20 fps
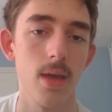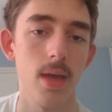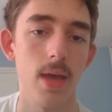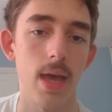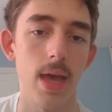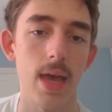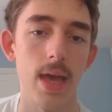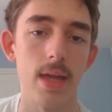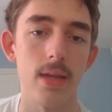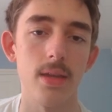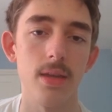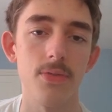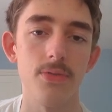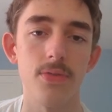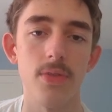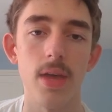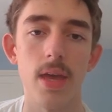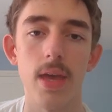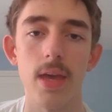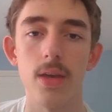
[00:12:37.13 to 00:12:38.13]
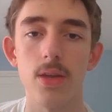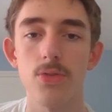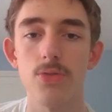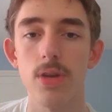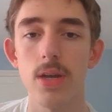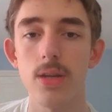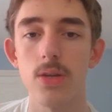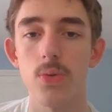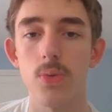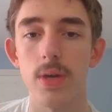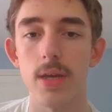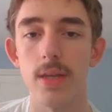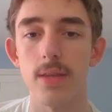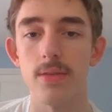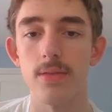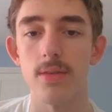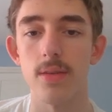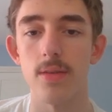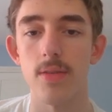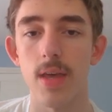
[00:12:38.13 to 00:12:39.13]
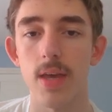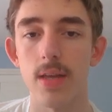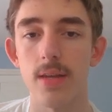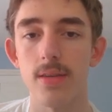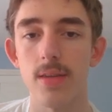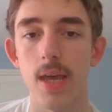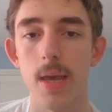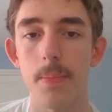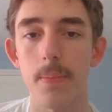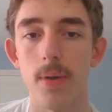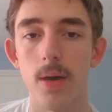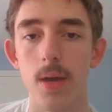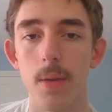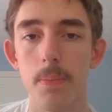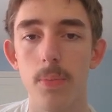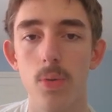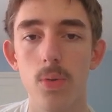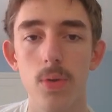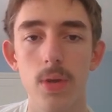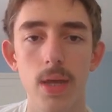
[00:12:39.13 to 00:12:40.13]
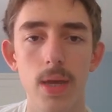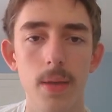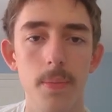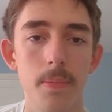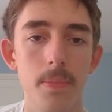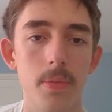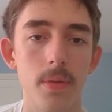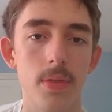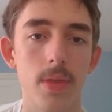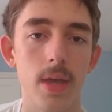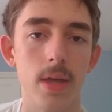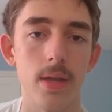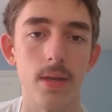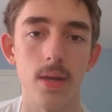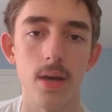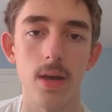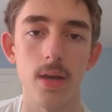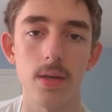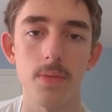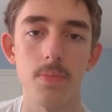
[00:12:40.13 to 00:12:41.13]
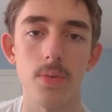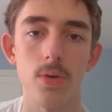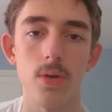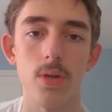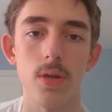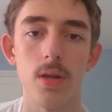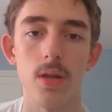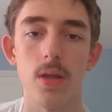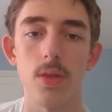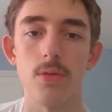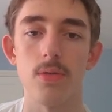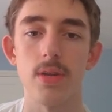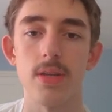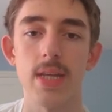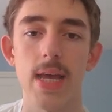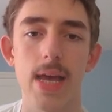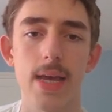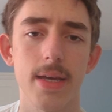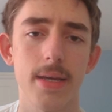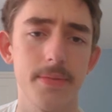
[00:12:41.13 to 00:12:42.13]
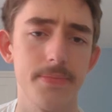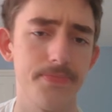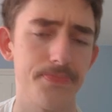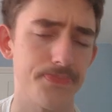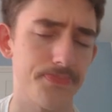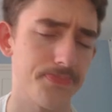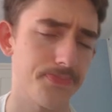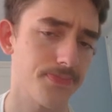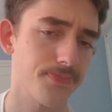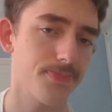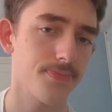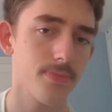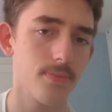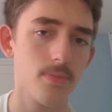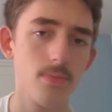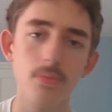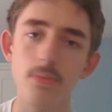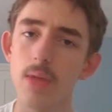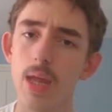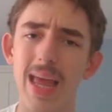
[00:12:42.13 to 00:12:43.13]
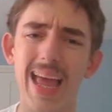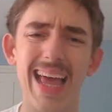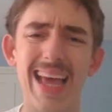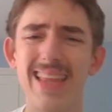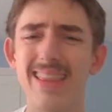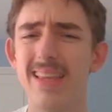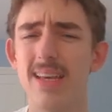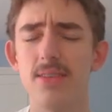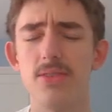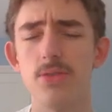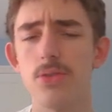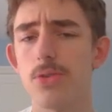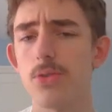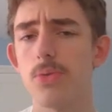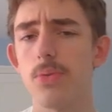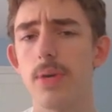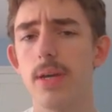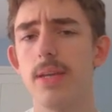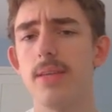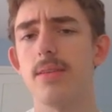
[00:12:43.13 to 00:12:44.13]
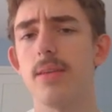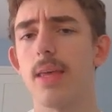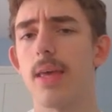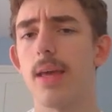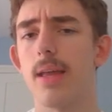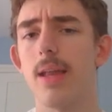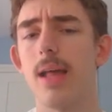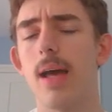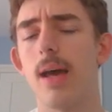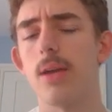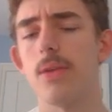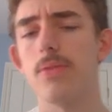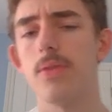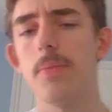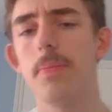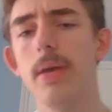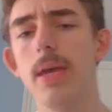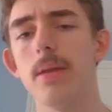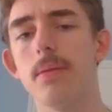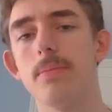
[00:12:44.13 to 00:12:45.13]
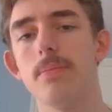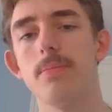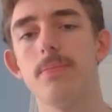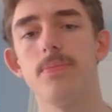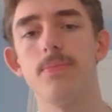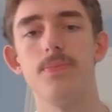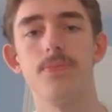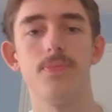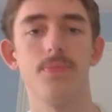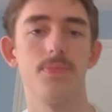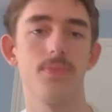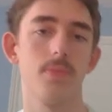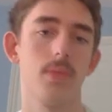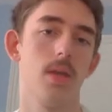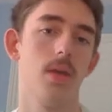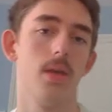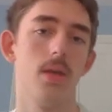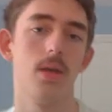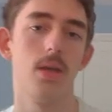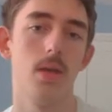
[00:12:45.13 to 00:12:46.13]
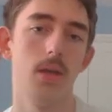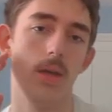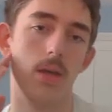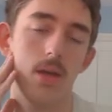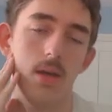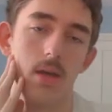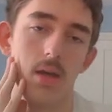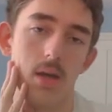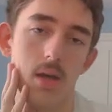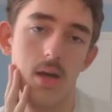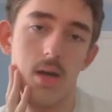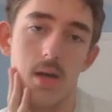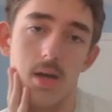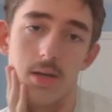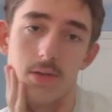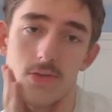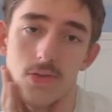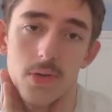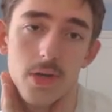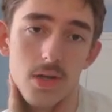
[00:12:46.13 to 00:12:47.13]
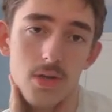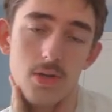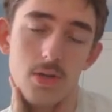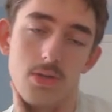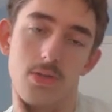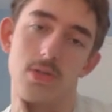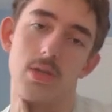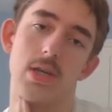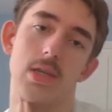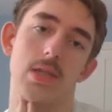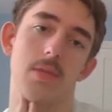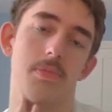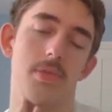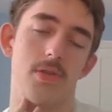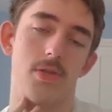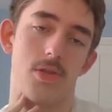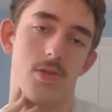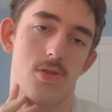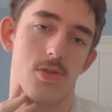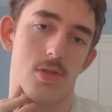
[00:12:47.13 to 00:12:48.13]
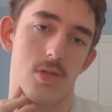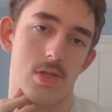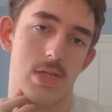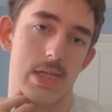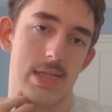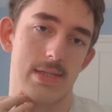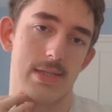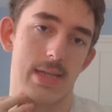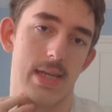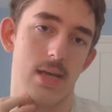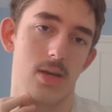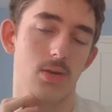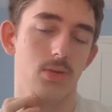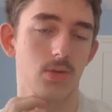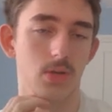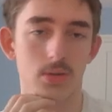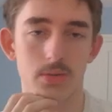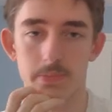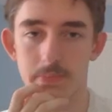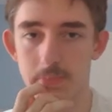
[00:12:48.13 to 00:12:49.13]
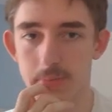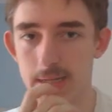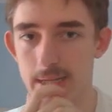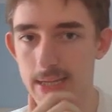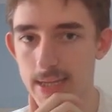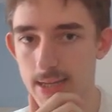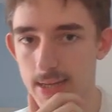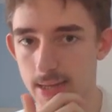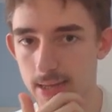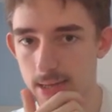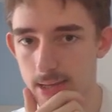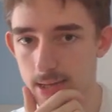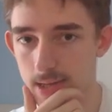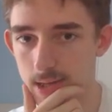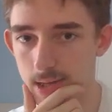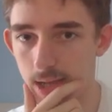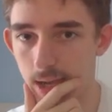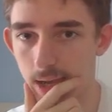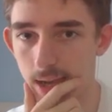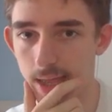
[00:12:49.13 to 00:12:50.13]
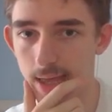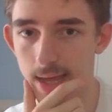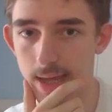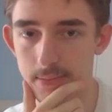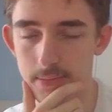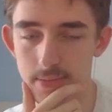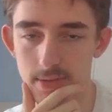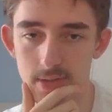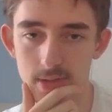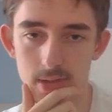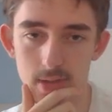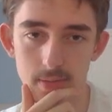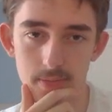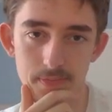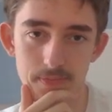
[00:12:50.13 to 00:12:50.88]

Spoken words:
And if they trade queens, they can take my pawn here, but then I put another attacker, and there's no way to get out of the pin. So it looks like the position has now completely collapsed.